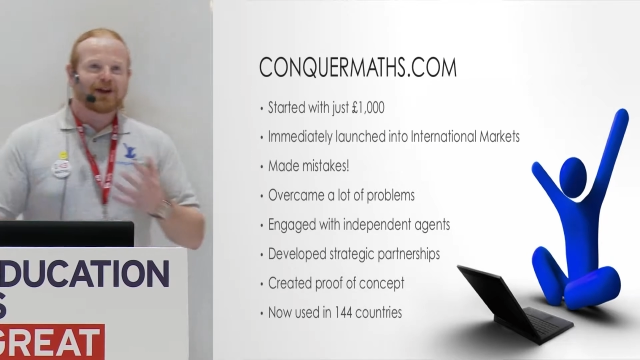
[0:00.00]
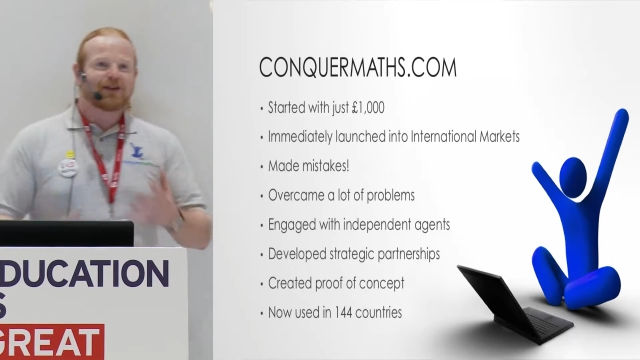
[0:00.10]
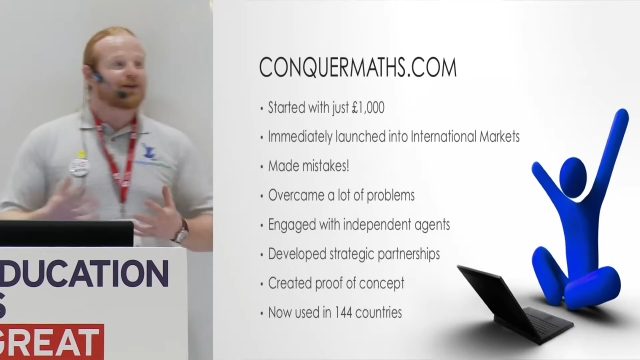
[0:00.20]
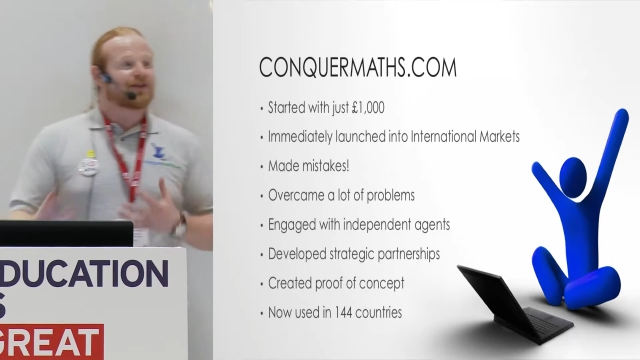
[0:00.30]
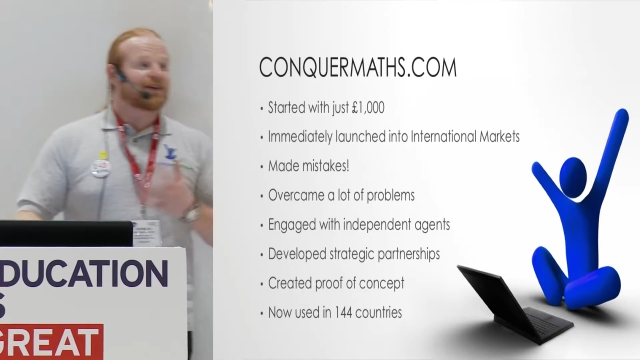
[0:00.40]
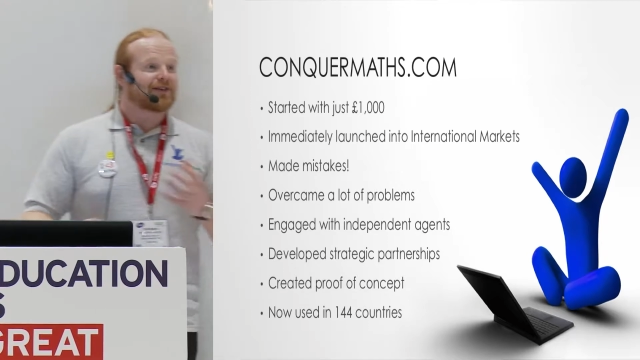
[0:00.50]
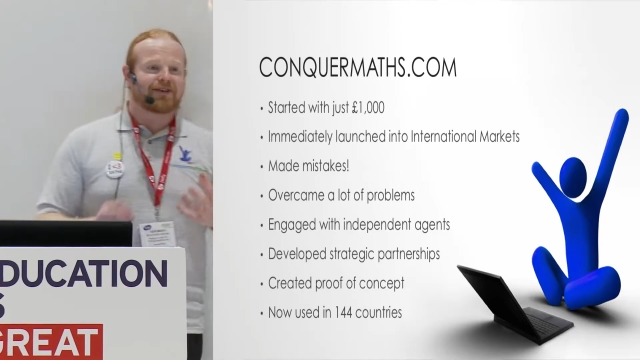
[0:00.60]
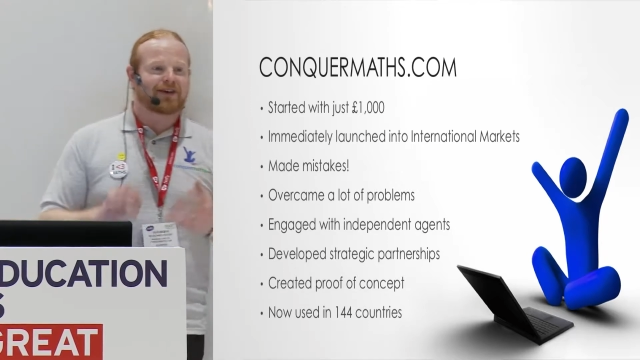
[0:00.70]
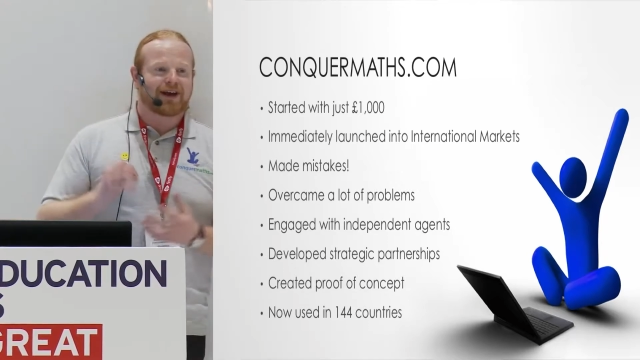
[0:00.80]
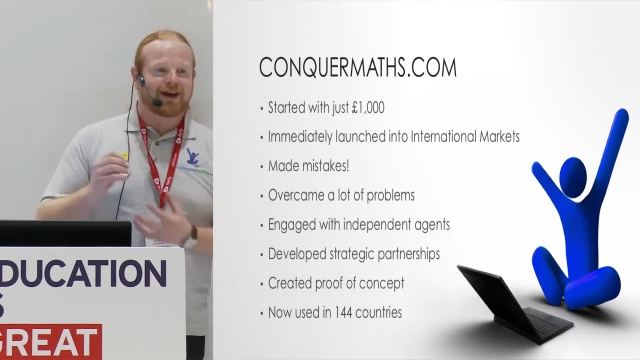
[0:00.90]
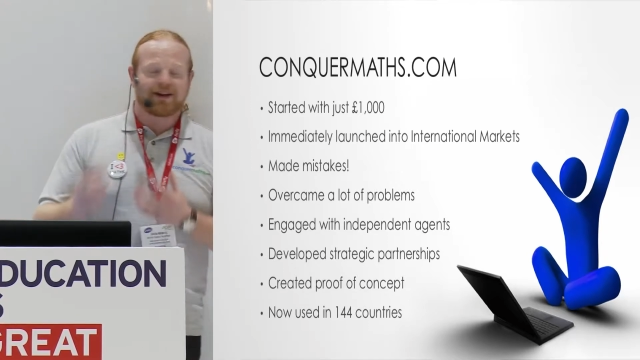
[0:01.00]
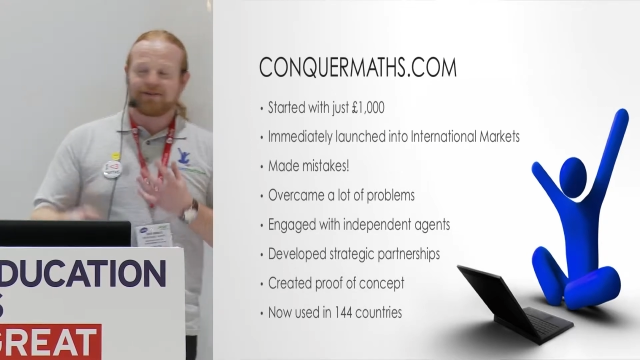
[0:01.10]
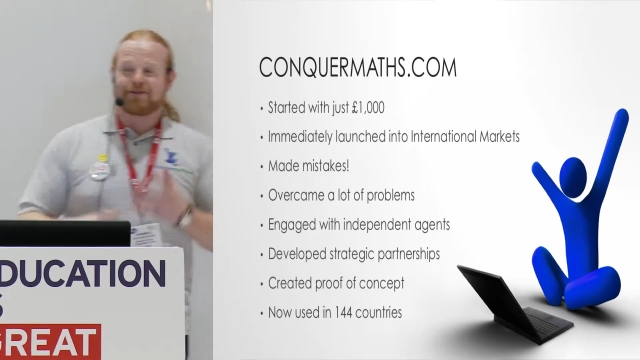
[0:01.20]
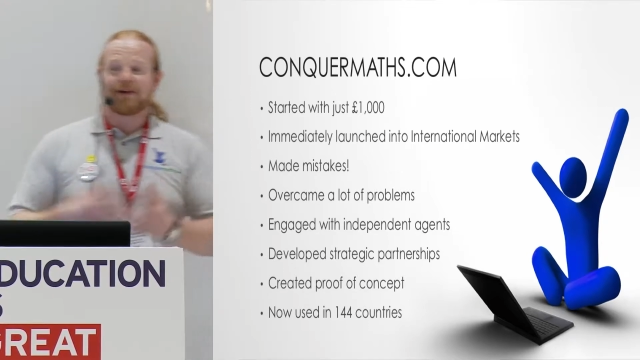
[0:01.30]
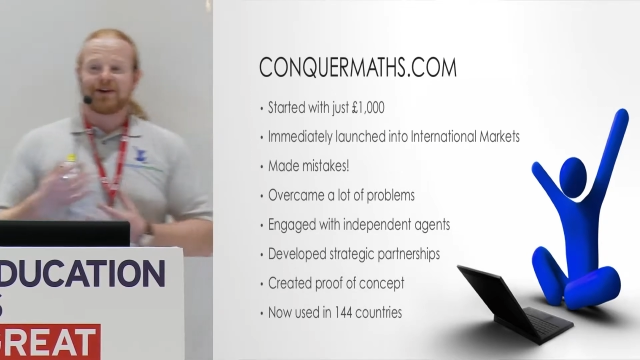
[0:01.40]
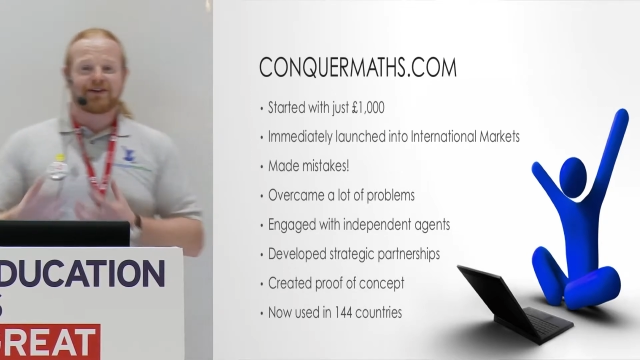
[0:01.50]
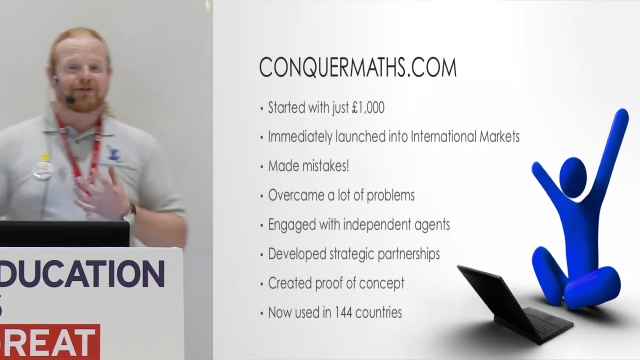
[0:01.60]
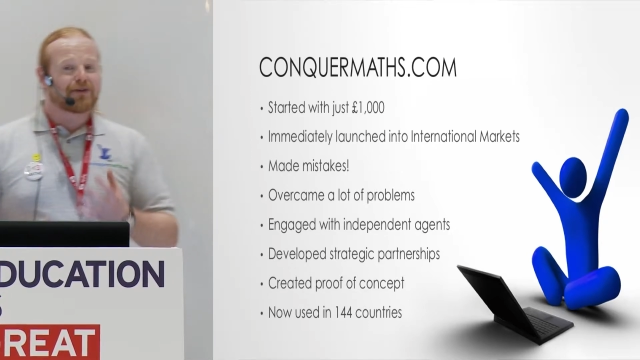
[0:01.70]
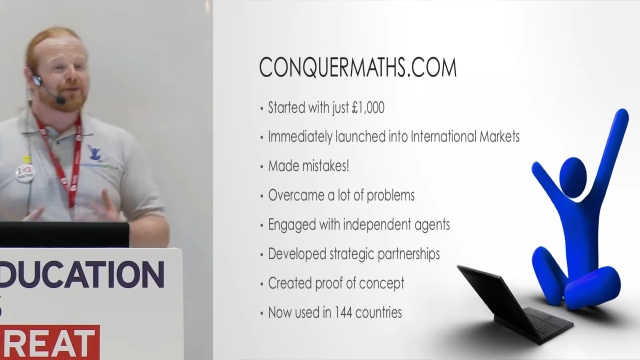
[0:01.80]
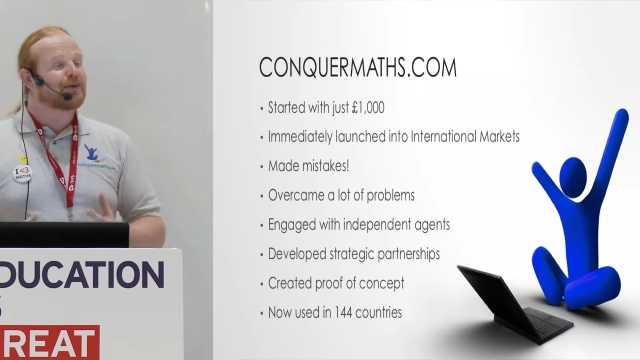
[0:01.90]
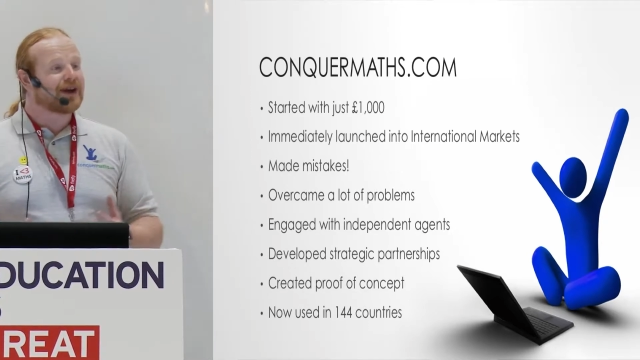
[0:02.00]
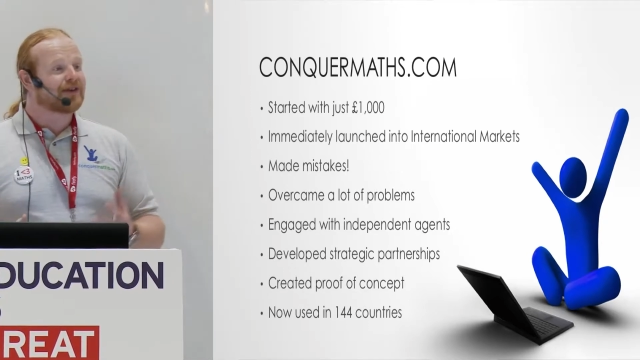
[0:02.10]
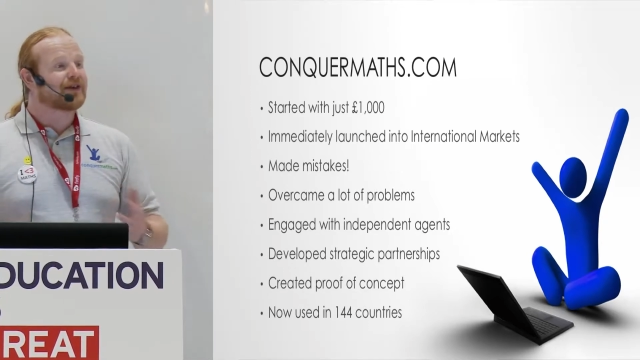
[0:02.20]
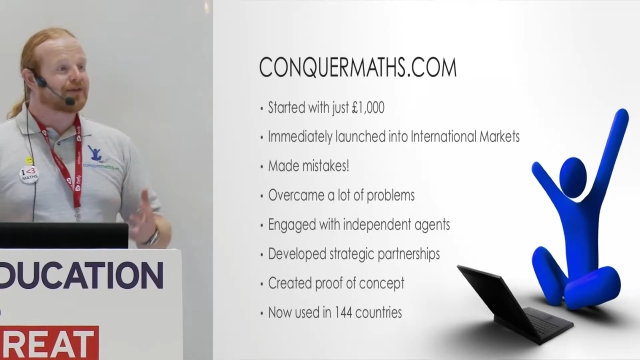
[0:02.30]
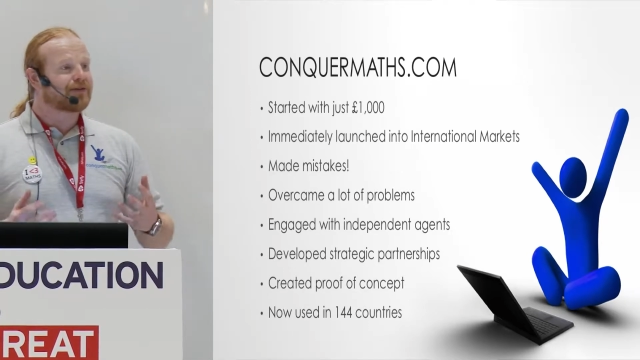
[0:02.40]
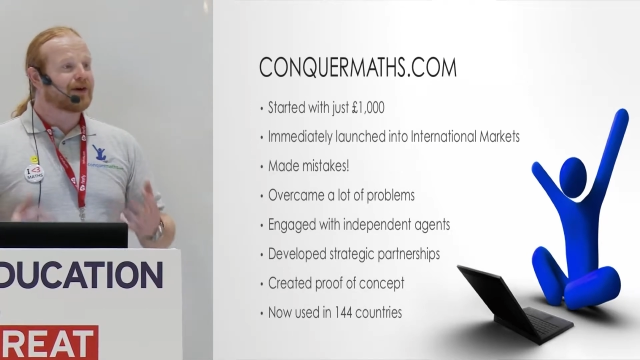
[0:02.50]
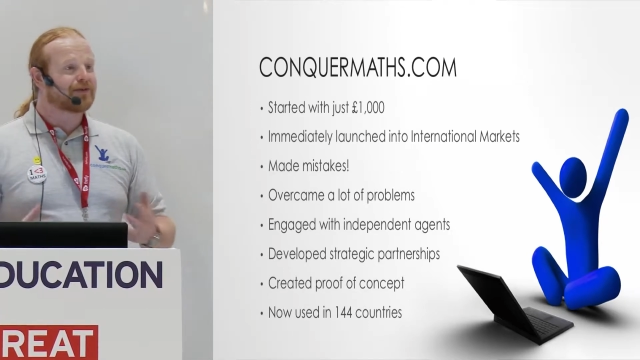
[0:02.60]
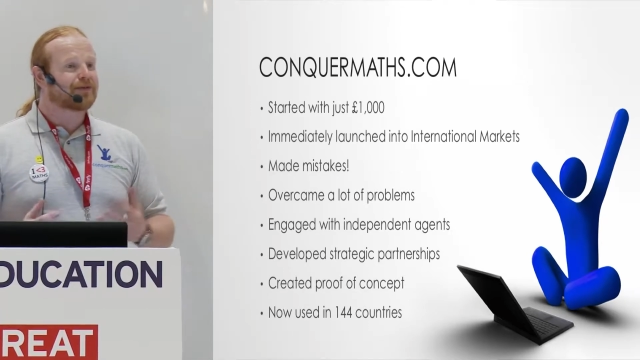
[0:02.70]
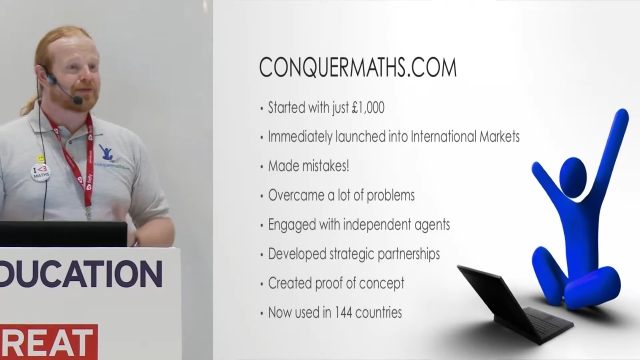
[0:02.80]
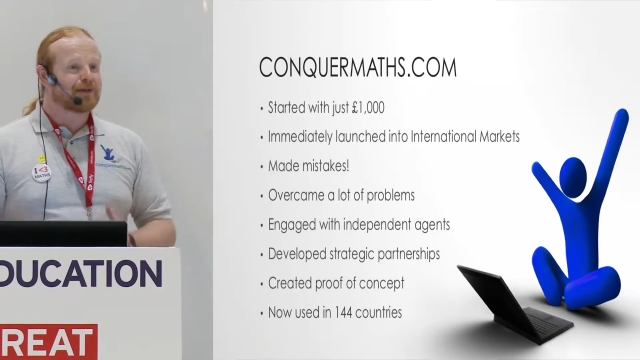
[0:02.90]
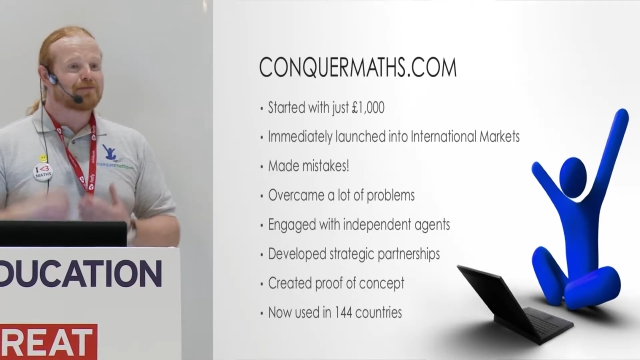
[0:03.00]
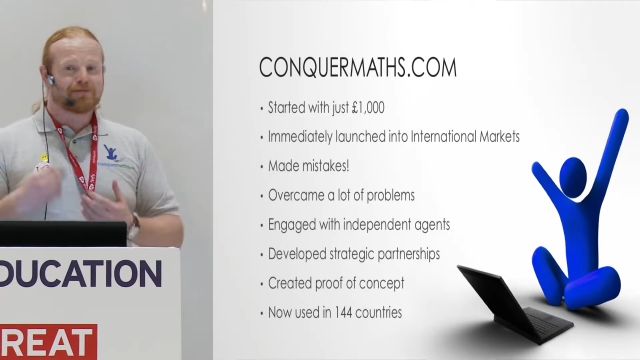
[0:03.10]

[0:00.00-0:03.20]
looked at very different ways of